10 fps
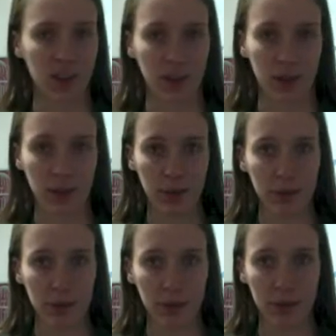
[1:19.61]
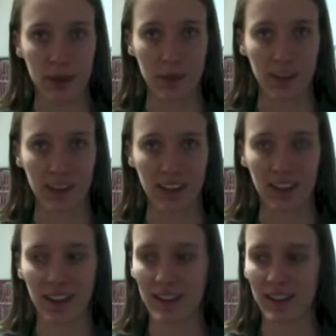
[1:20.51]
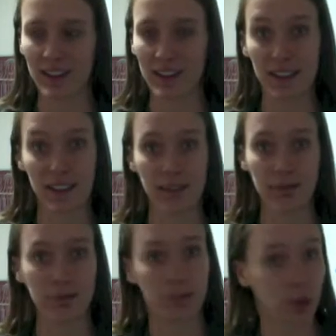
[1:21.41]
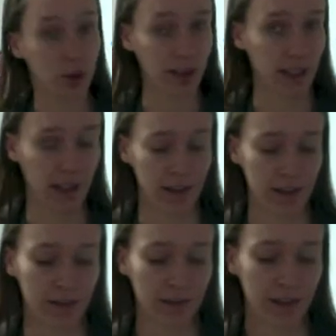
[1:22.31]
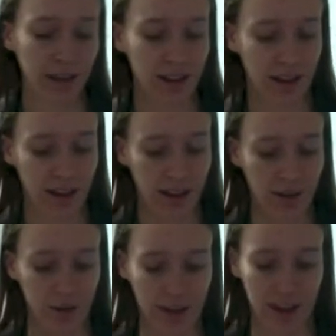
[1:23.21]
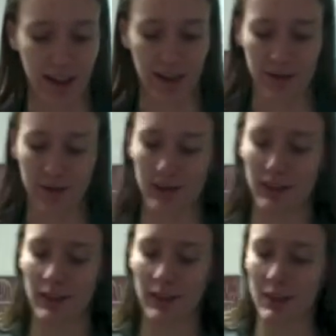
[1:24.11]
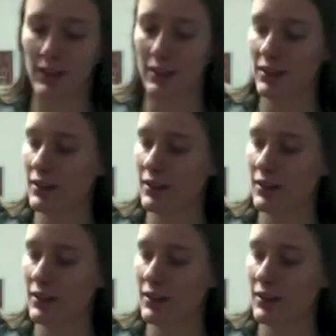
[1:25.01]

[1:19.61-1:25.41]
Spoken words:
we have a short rope, which we're going to call T, or an 8th note. We have